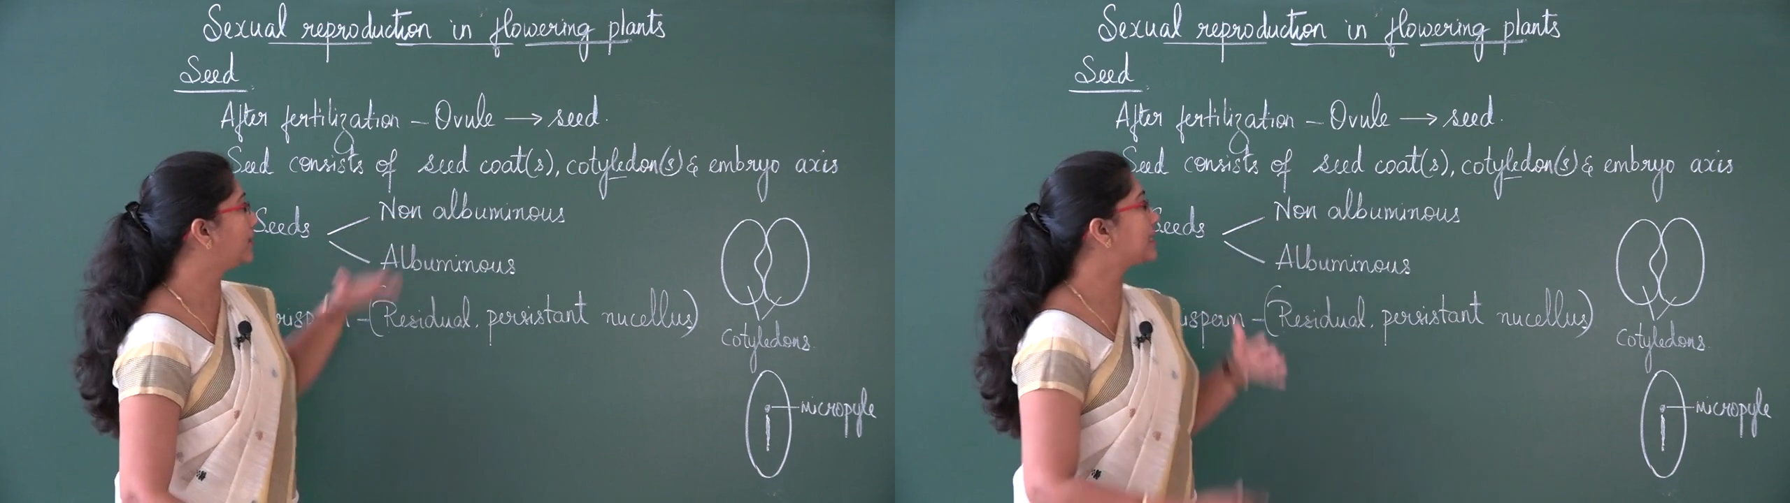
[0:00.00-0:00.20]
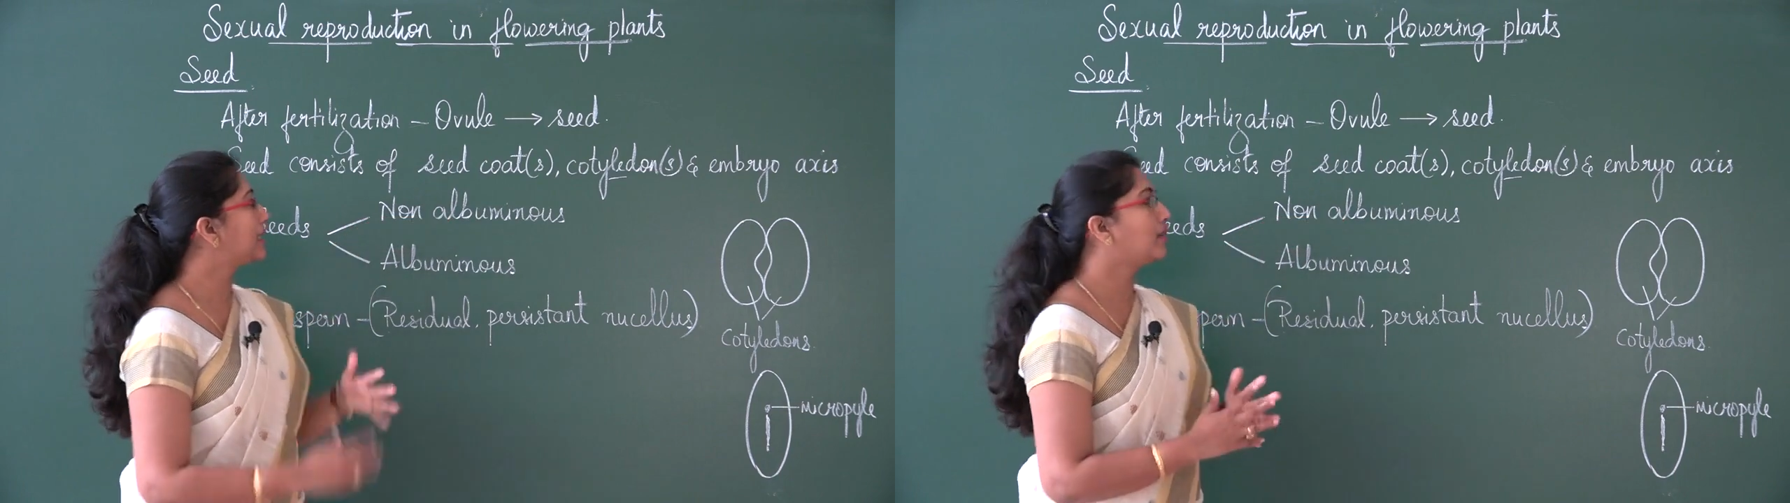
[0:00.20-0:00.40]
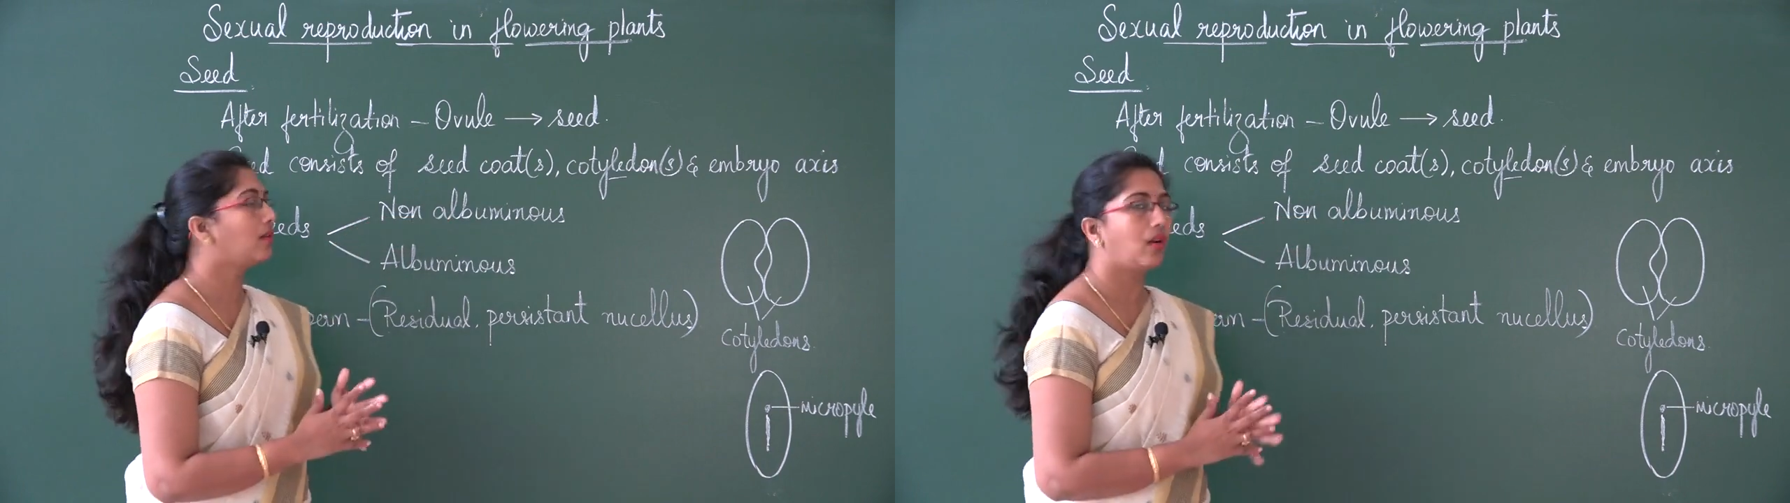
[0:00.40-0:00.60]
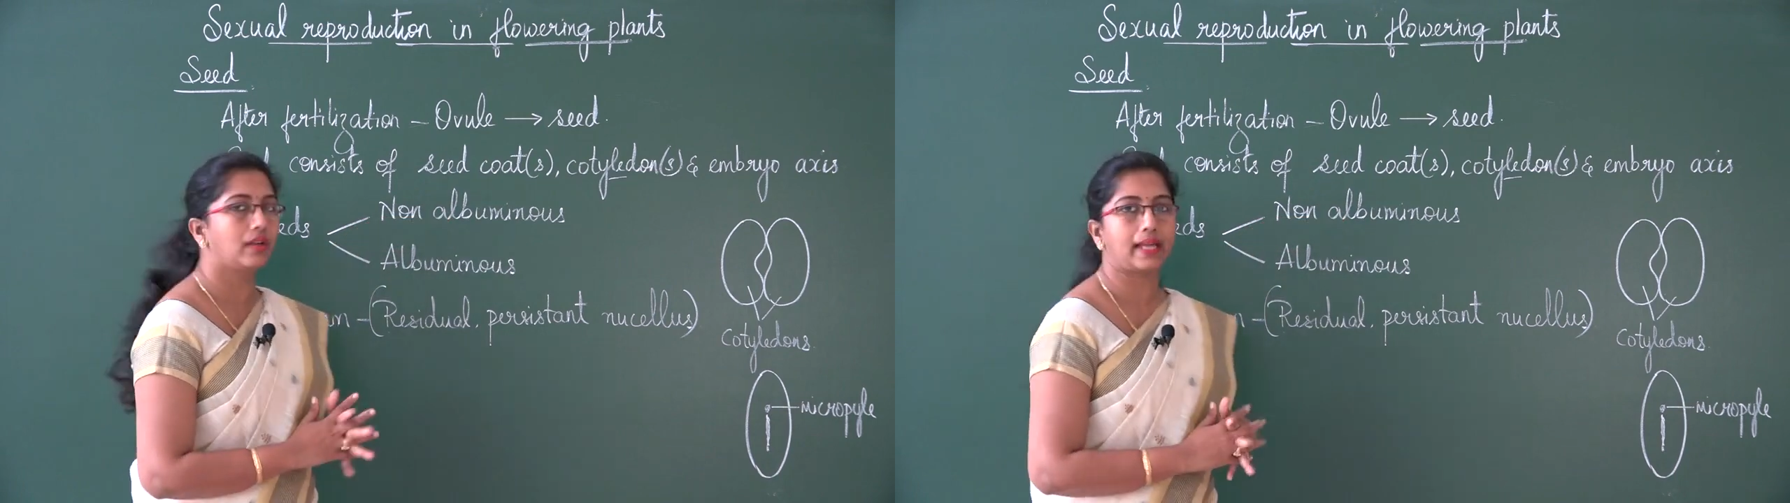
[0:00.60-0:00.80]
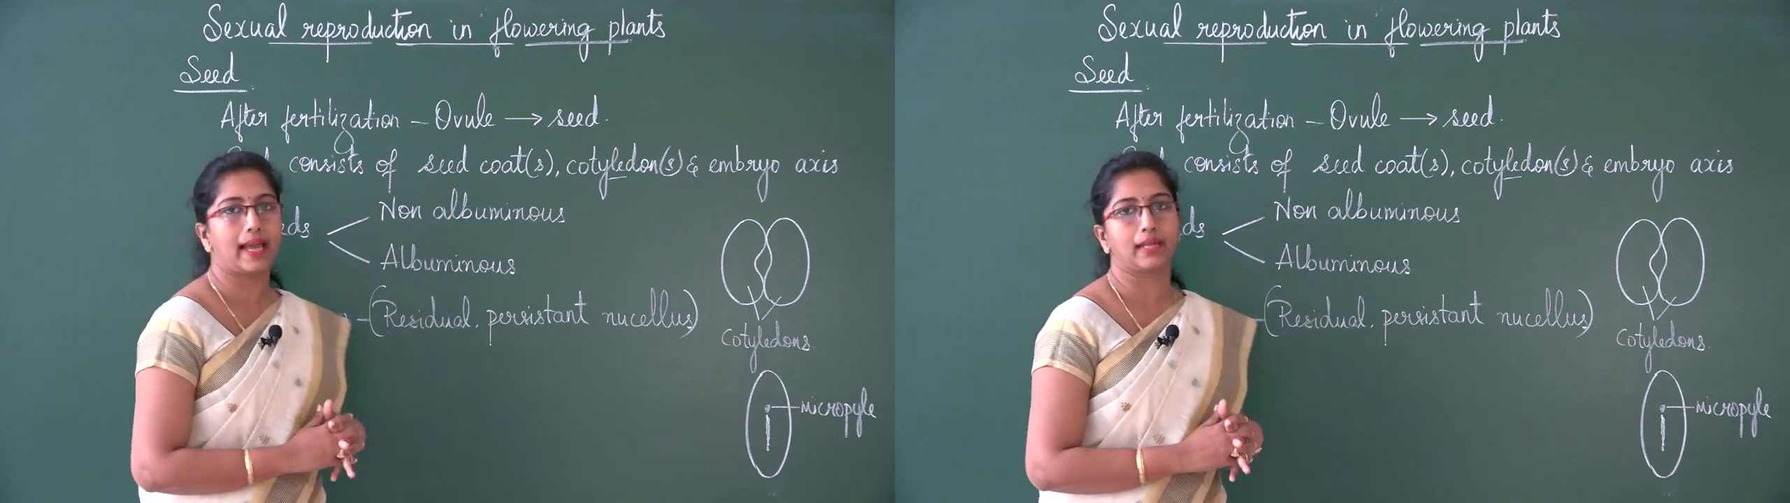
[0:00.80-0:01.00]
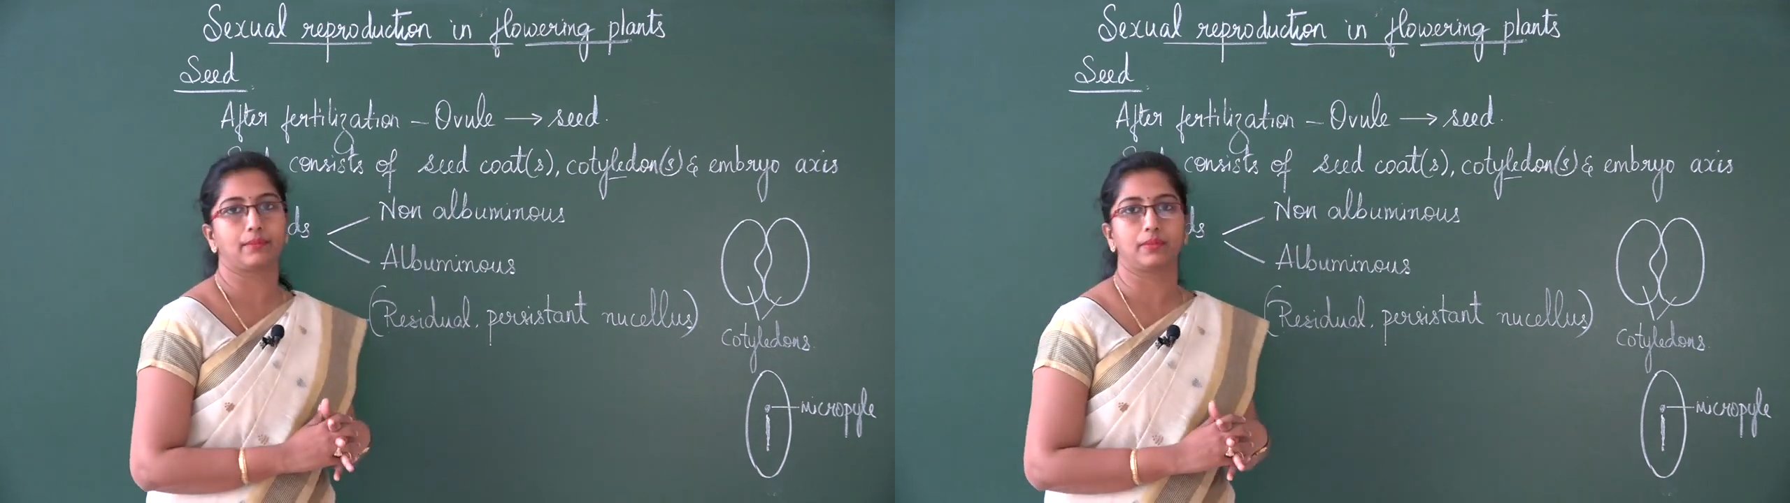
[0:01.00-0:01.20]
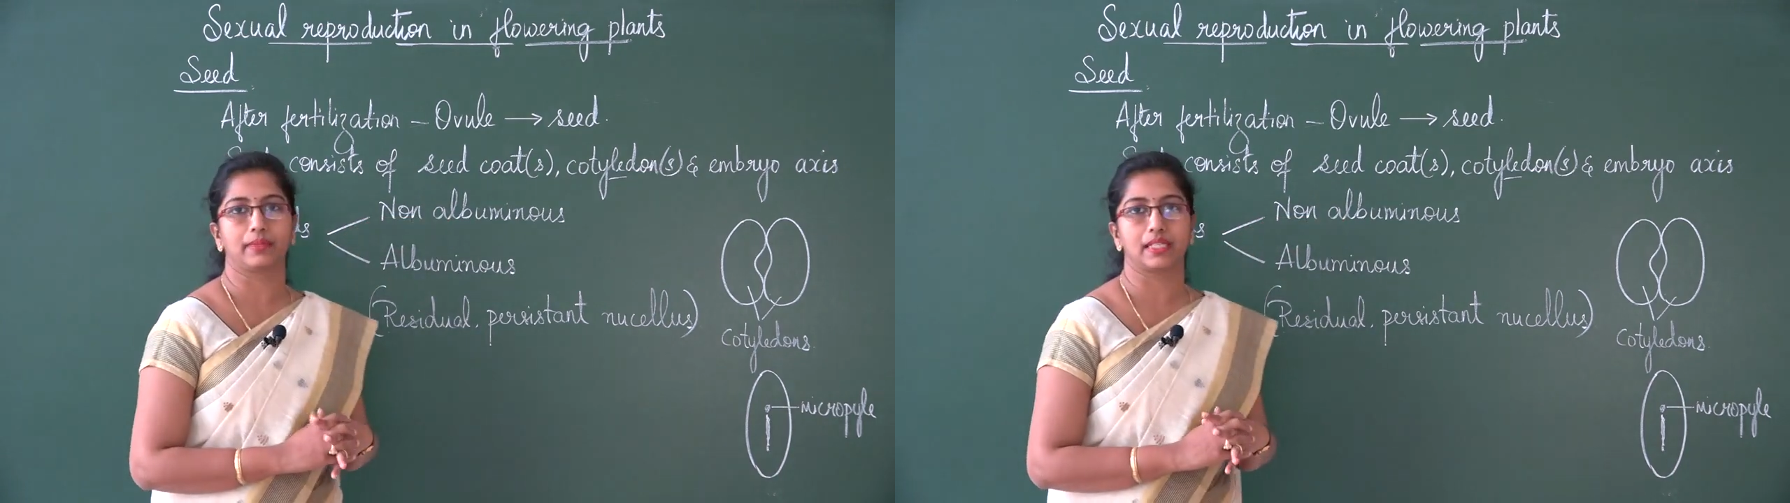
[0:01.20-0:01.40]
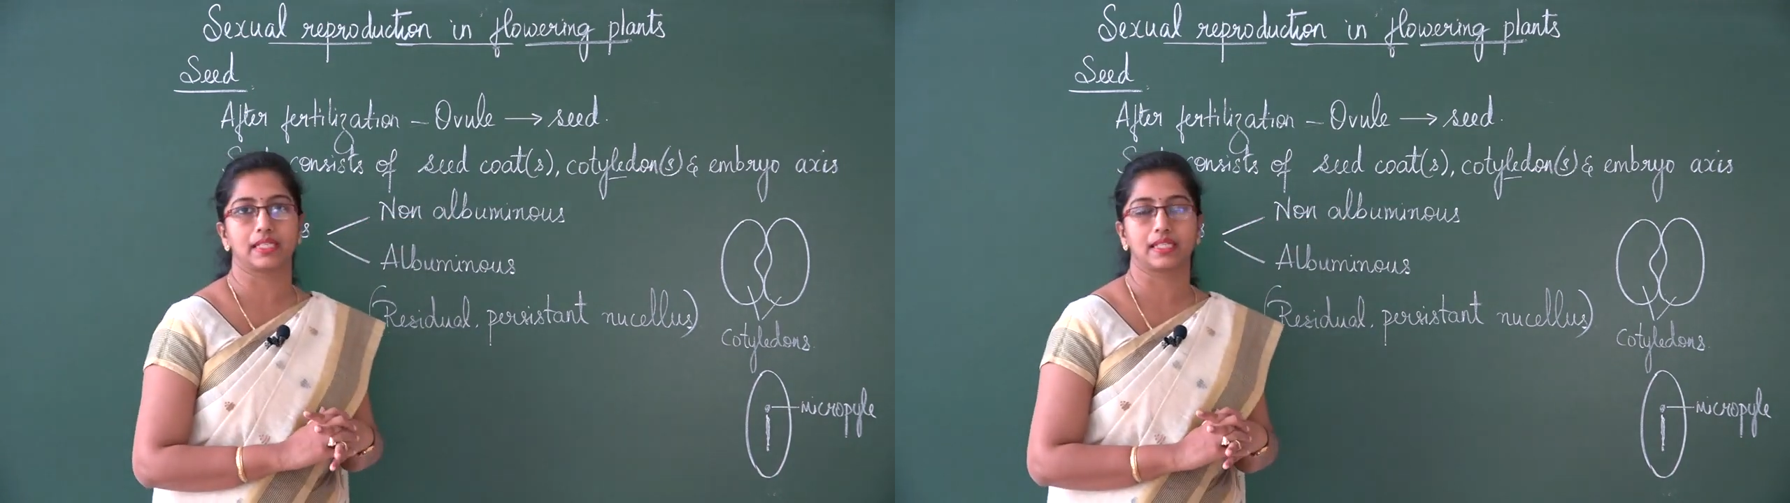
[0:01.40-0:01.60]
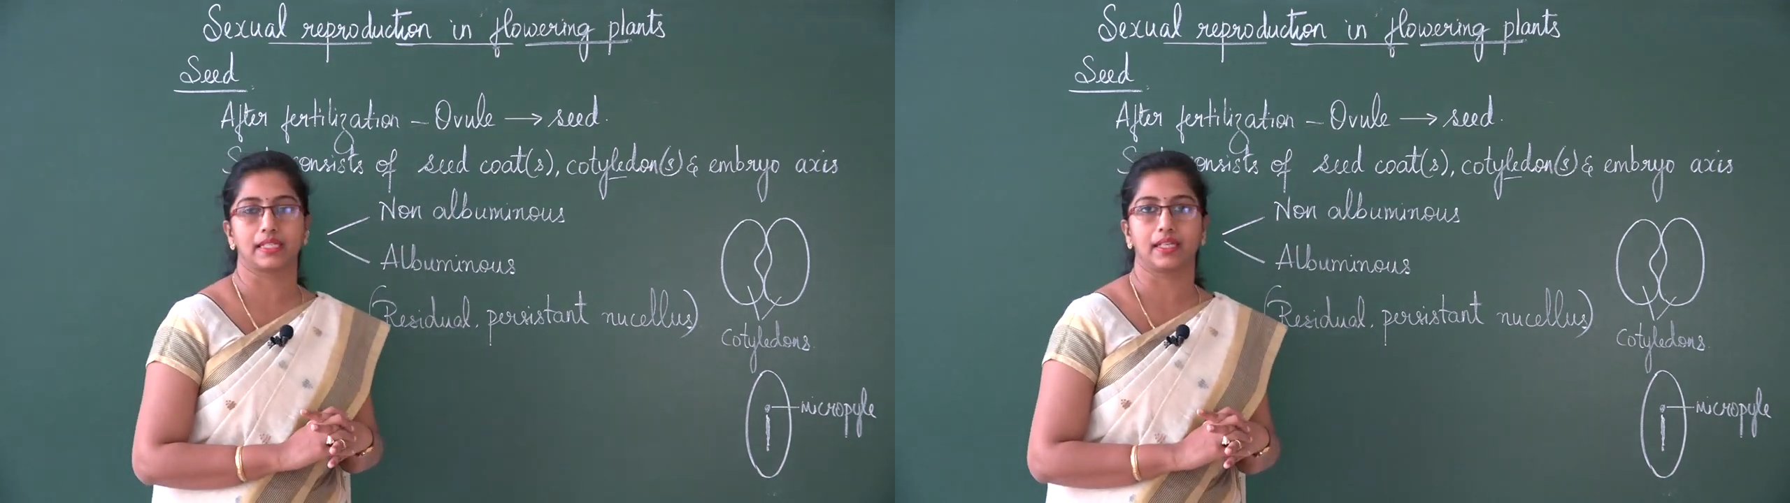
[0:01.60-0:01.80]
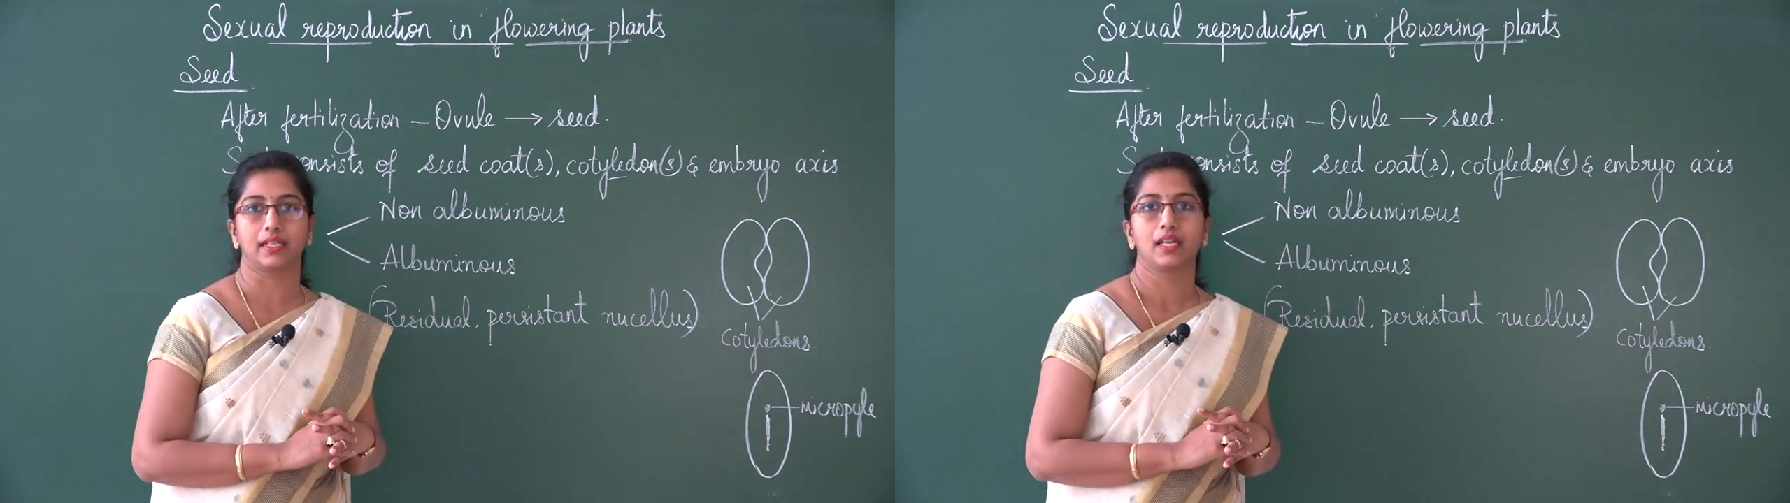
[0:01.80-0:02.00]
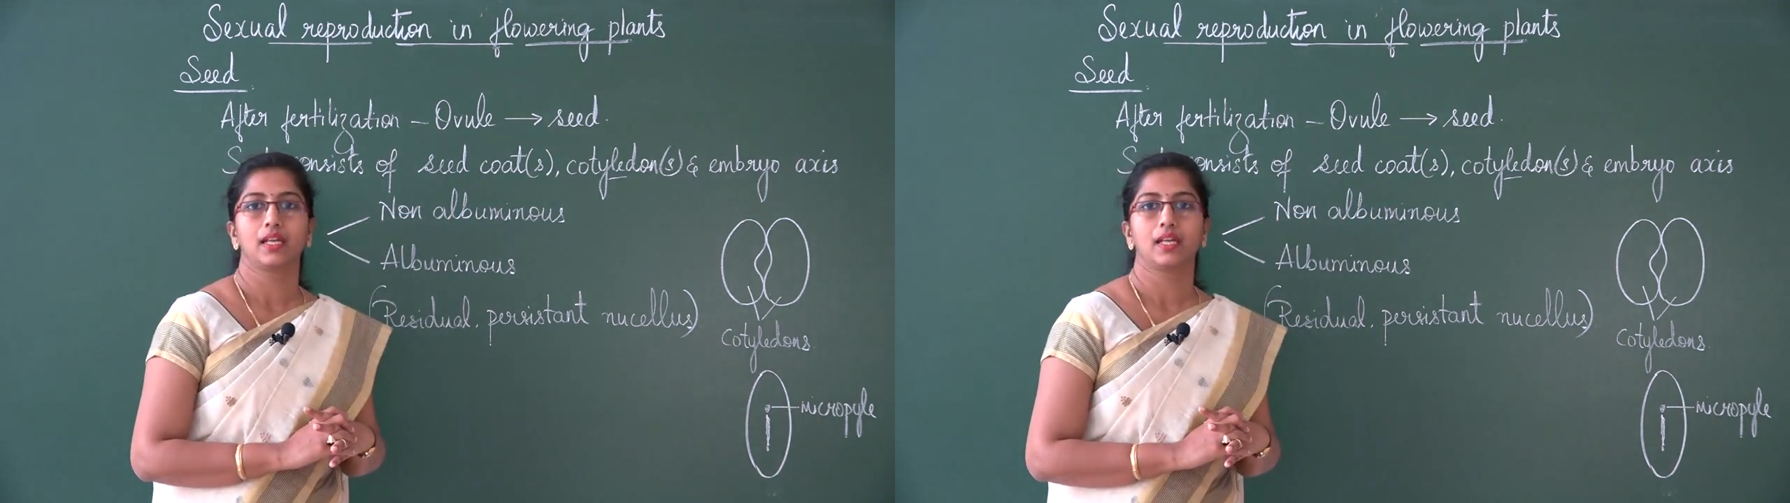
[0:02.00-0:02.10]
this non-albuminous seed?